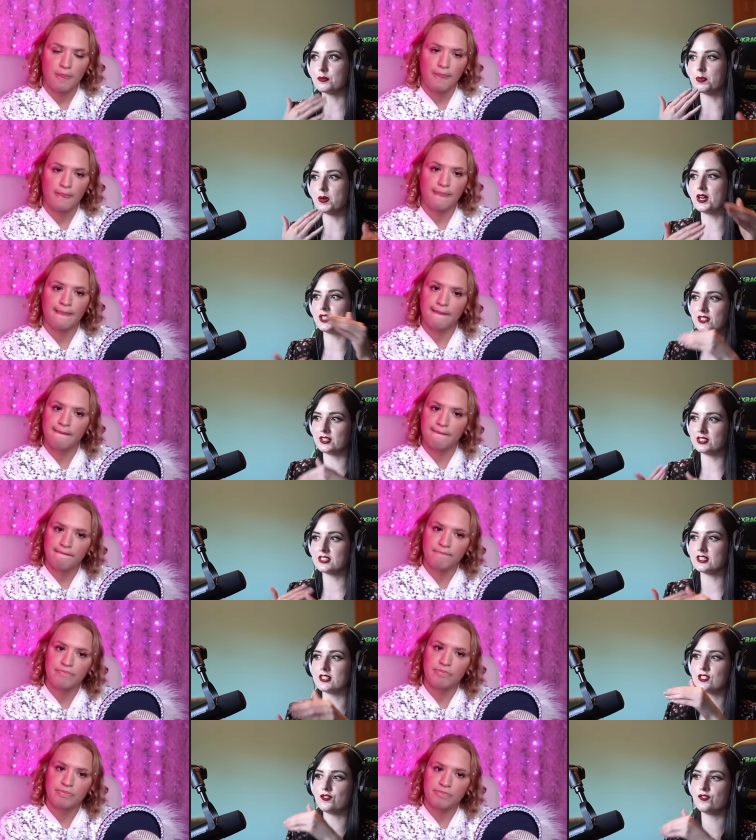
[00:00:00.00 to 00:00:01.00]
Speaker 1: partner
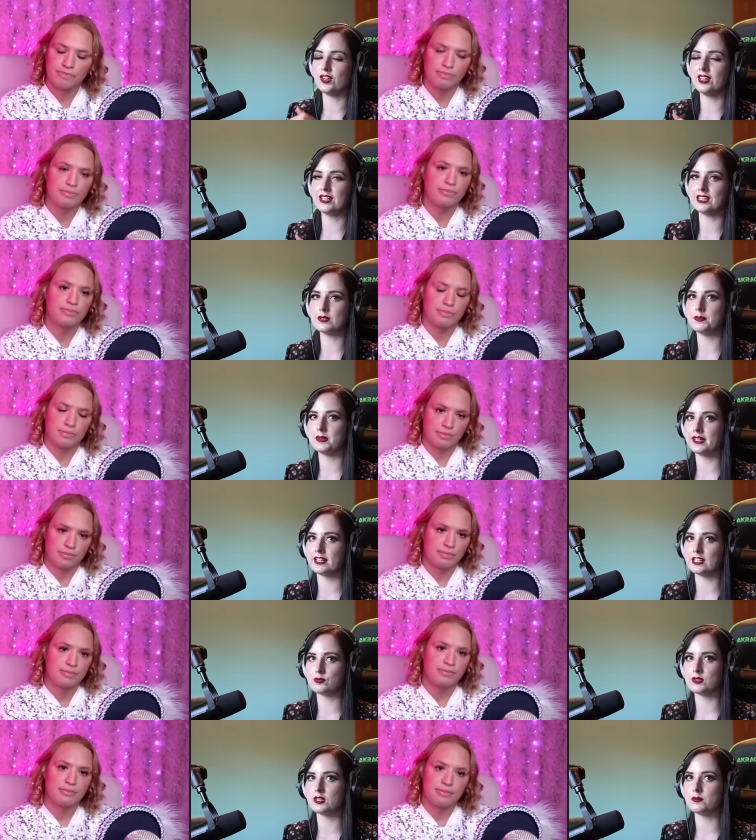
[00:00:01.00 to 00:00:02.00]
starts filling the
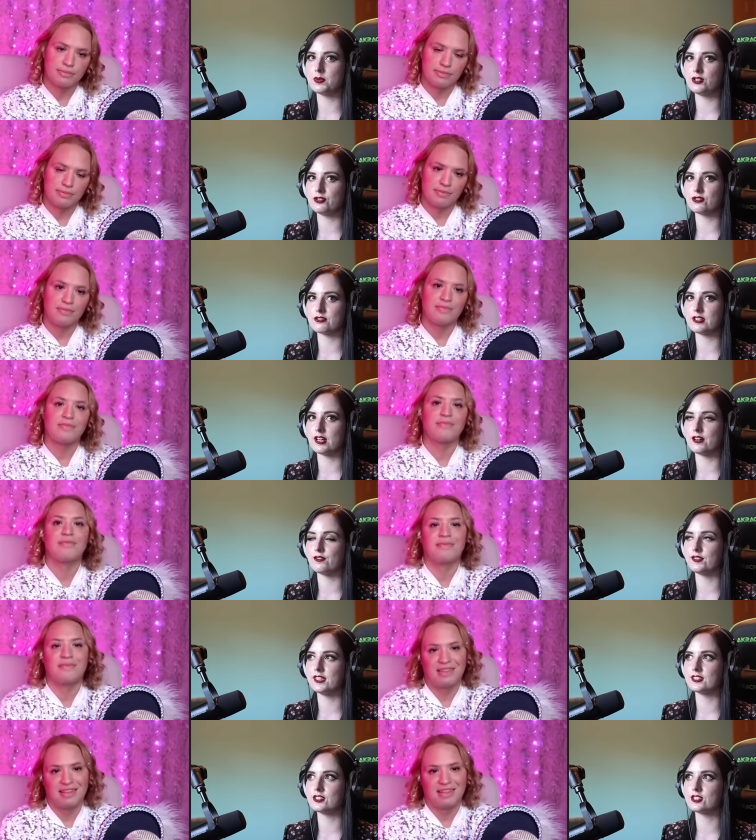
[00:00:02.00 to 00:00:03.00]
blanks with a bunch of
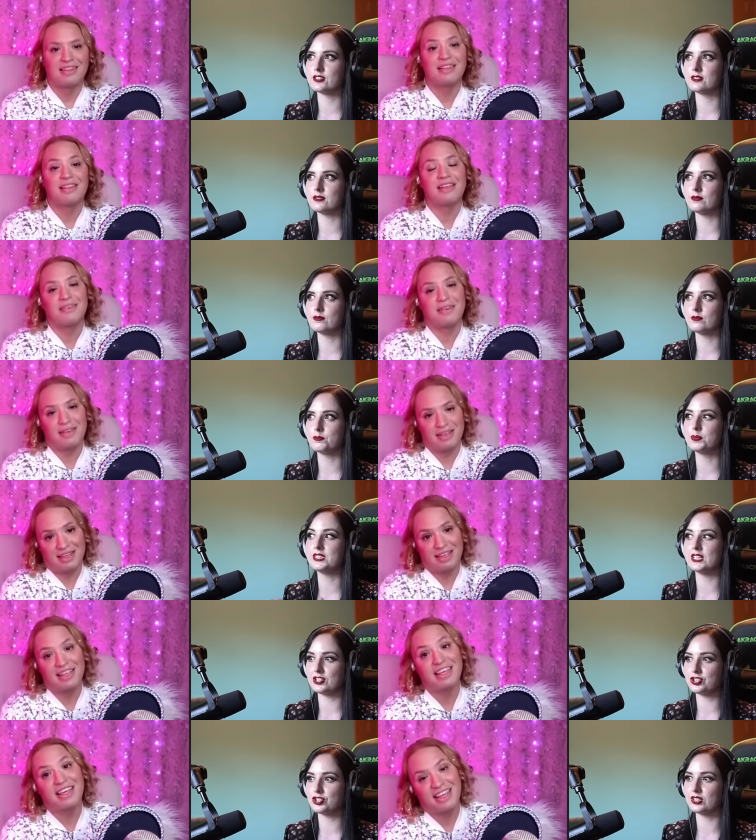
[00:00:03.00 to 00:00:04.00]
stuff that's
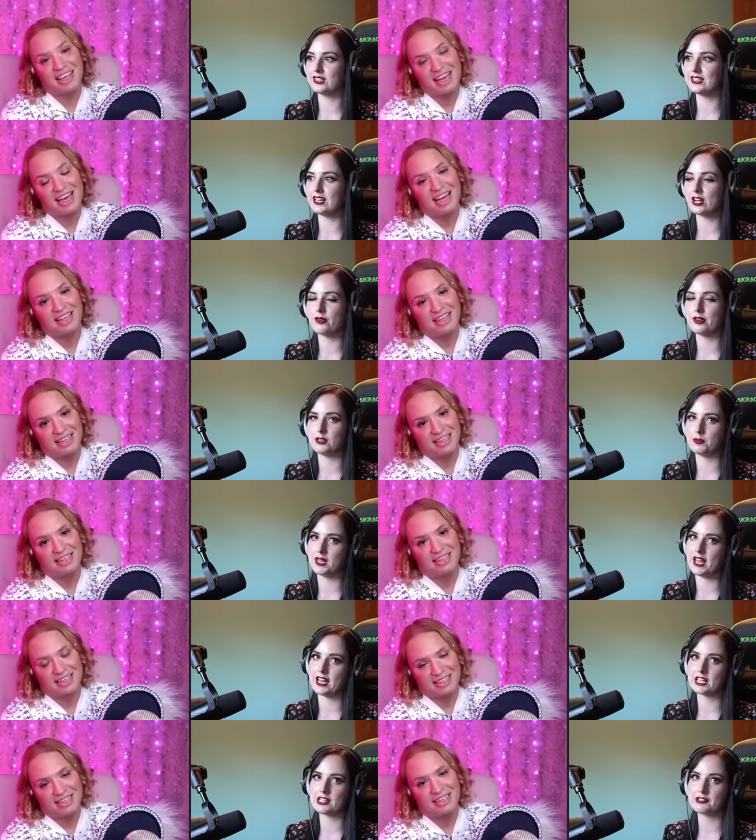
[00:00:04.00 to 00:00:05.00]
potentially yeah. not going to
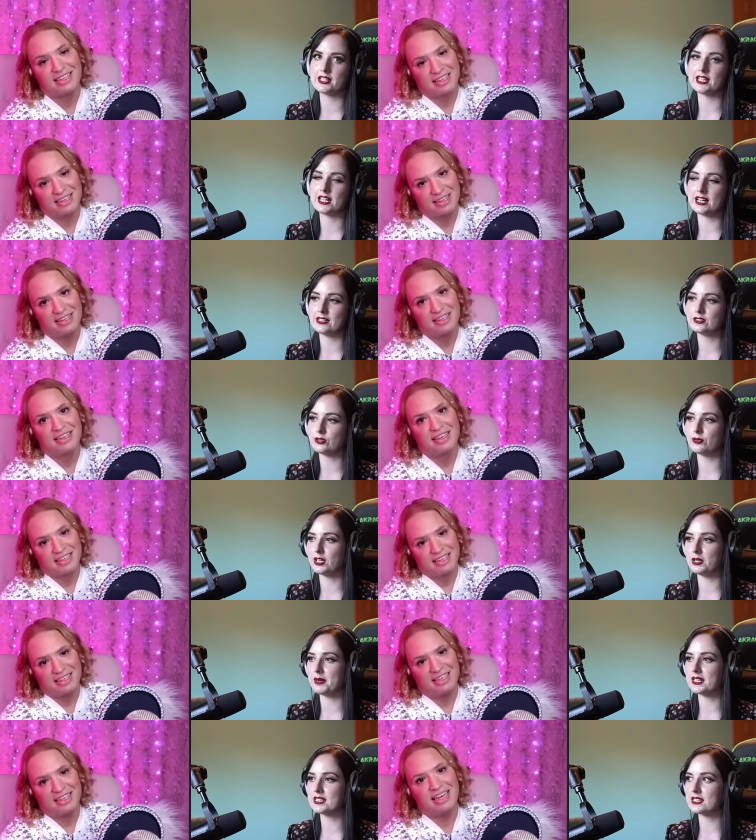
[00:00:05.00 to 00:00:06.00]
be accurate. Yeah,
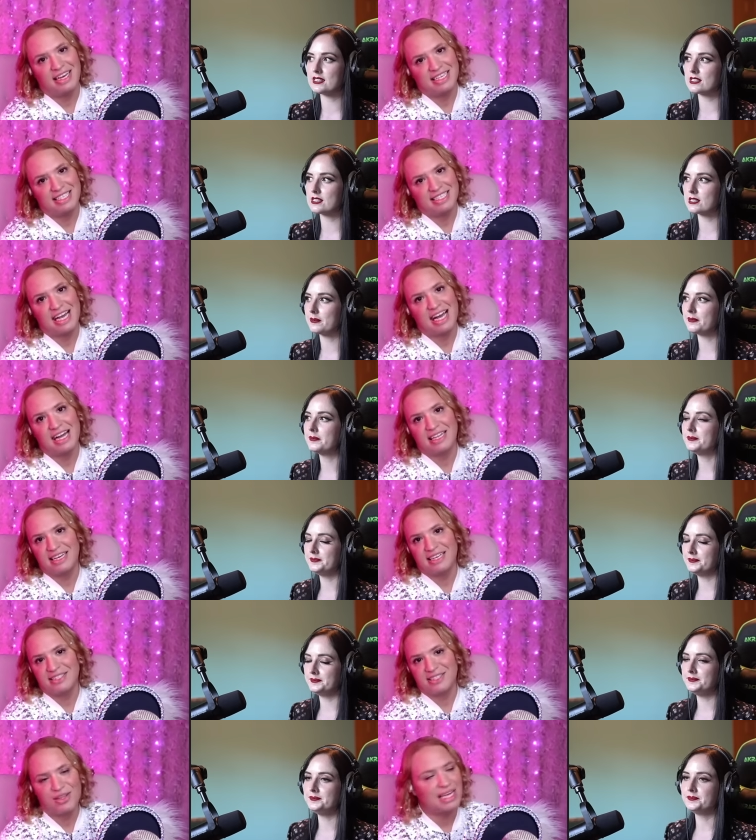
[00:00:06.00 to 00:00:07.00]
totally makes sense.
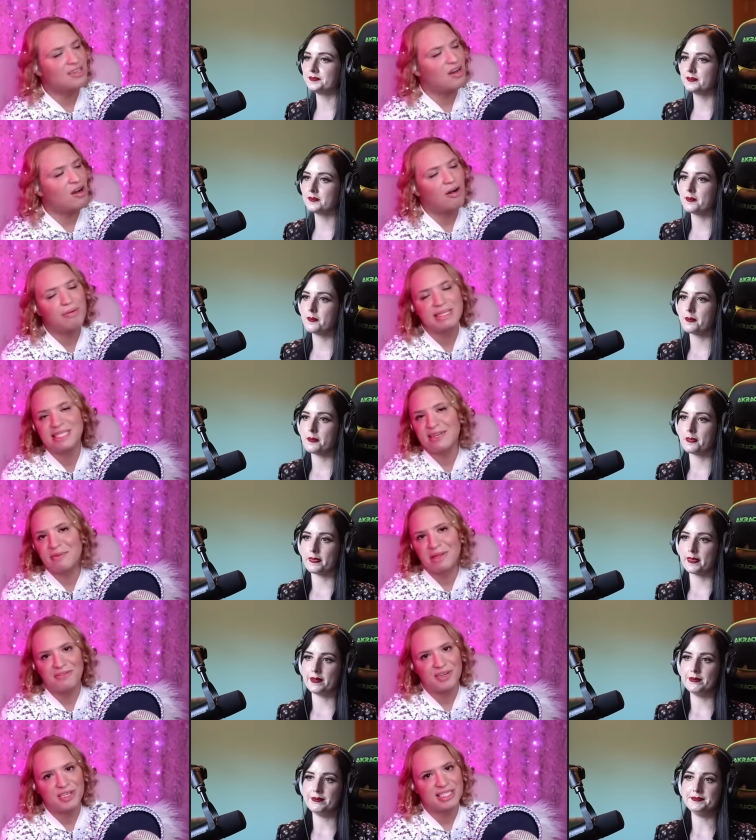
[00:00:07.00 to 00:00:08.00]
Speaker 2: Exactly. So that's always going to be
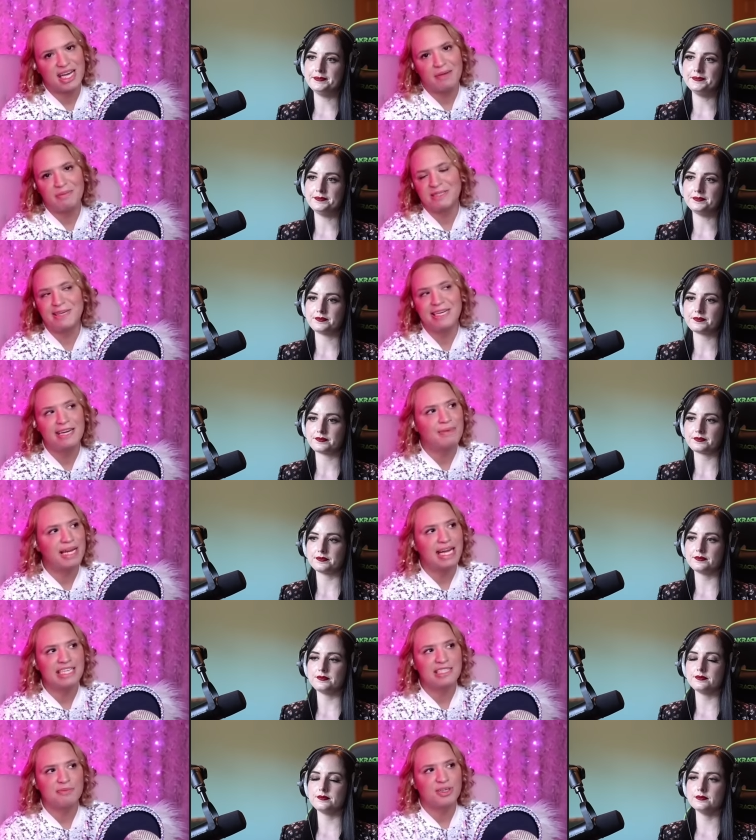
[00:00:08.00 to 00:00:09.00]
the first step. Is become an
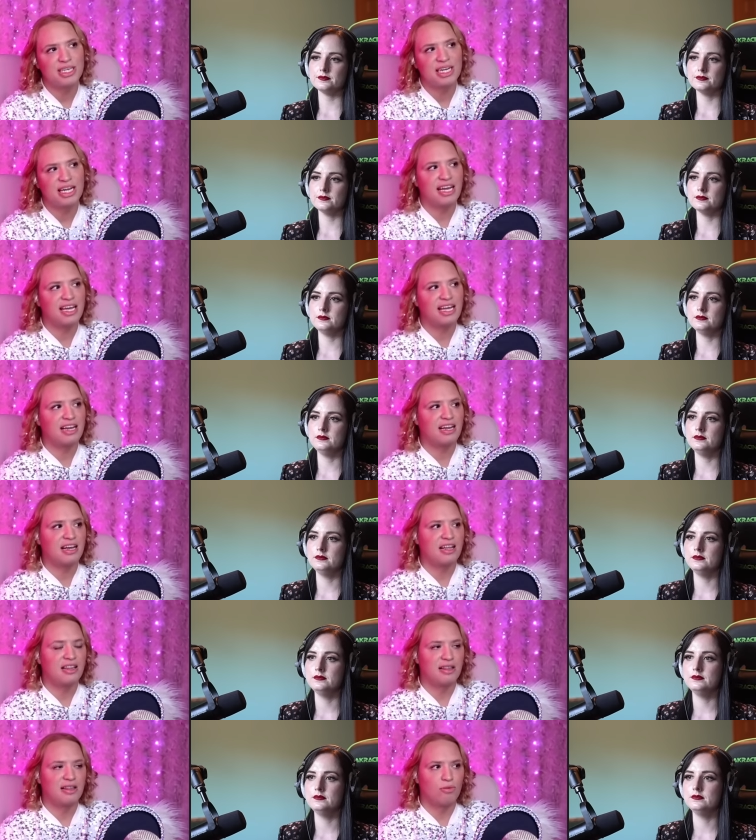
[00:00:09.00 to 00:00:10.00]
expert in uh,
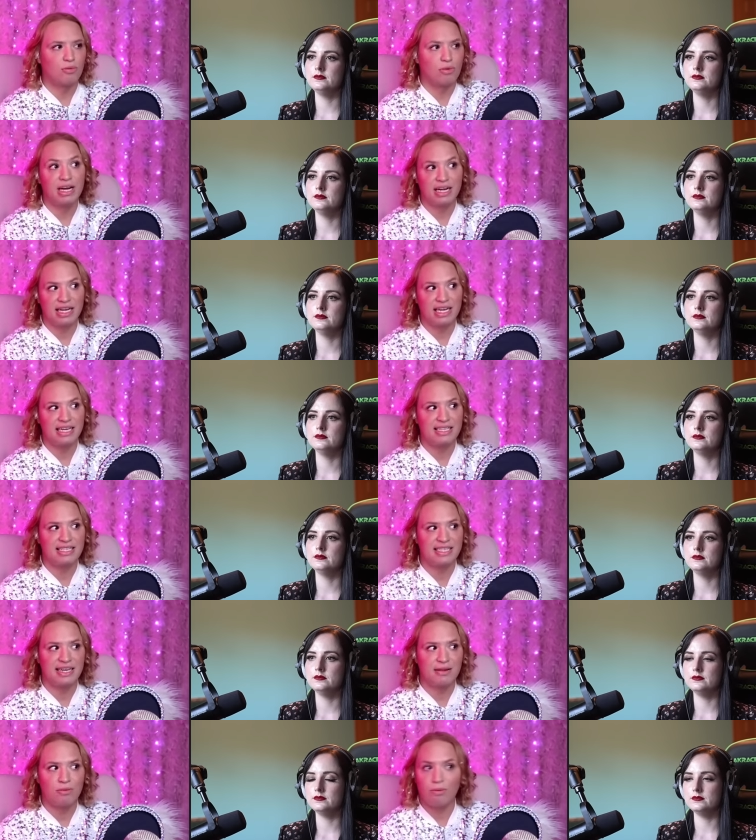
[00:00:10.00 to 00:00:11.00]
what it
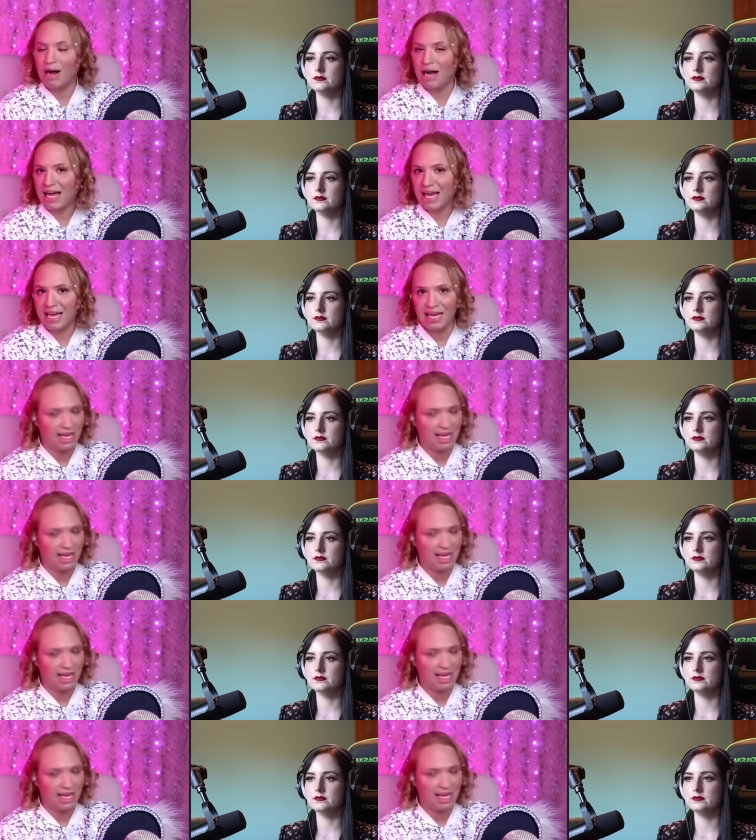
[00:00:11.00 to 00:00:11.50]
is and why